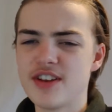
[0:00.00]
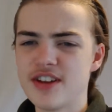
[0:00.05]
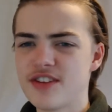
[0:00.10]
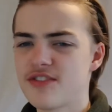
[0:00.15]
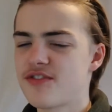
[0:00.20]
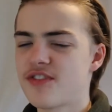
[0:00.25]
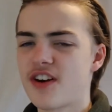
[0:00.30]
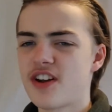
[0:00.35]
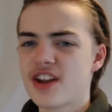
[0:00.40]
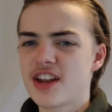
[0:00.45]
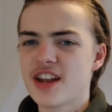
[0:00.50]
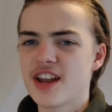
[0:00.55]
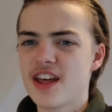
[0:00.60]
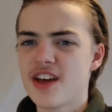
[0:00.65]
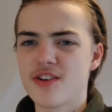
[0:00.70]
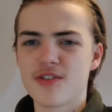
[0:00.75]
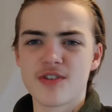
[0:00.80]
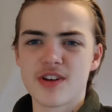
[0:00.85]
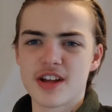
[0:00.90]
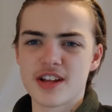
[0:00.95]
any fun in
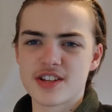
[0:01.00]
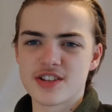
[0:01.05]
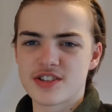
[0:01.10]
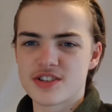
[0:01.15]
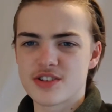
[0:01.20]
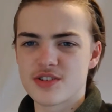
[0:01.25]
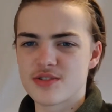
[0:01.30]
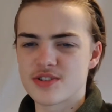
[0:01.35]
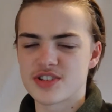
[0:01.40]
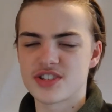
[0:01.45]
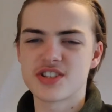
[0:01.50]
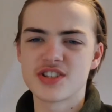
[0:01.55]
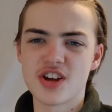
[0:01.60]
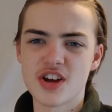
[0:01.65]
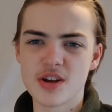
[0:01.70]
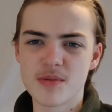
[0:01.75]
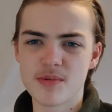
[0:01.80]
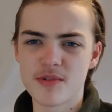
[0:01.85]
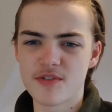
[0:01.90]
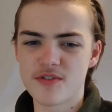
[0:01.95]
it or, like, do a
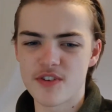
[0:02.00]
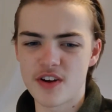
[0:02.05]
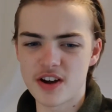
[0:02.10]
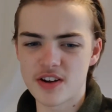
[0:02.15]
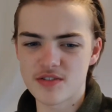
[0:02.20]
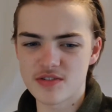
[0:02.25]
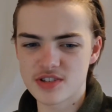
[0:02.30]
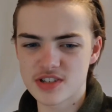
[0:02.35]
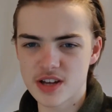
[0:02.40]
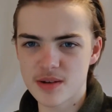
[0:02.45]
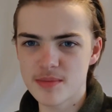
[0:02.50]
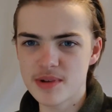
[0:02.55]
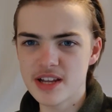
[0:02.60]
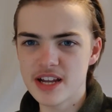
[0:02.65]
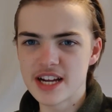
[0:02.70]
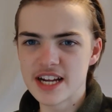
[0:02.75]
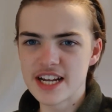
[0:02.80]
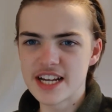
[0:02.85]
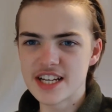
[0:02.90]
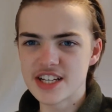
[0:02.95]
snowball fight or
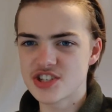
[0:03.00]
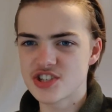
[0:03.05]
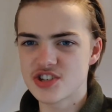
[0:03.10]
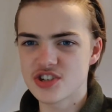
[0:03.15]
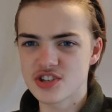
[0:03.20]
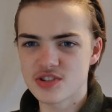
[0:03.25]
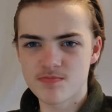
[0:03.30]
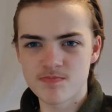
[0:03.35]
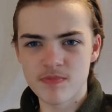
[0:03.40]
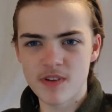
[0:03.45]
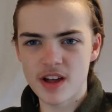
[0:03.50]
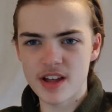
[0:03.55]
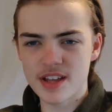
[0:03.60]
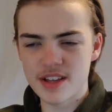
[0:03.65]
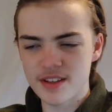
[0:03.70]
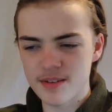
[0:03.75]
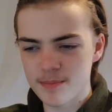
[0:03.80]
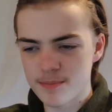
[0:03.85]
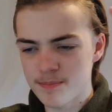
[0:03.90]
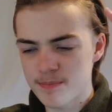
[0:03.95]
something. It's just,
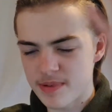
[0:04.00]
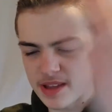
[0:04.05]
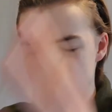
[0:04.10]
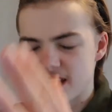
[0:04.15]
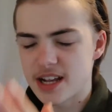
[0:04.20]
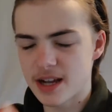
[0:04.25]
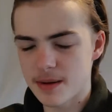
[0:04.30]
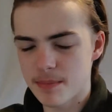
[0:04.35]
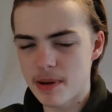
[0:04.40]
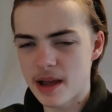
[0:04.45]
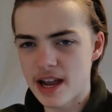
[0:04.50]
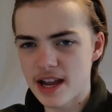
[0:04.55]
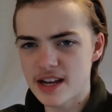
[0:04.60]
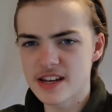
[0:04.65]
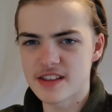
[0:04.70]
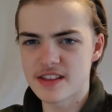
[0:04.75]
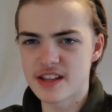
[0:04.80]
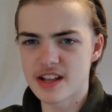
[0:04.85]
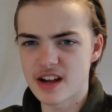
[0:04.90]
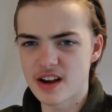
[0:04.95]
like, being a
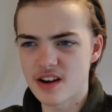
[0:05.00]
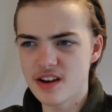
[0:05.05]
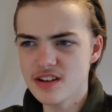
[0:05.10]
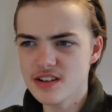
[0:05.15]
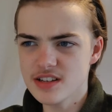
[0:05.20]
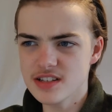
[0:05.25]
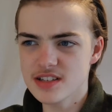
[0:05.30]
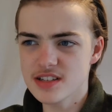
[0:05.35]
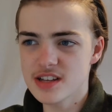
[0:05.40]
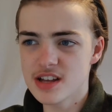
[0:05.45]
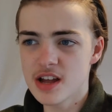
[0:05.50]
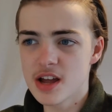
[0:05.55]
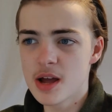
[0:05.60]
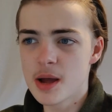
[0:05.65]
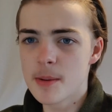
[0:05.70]
pain in the arse.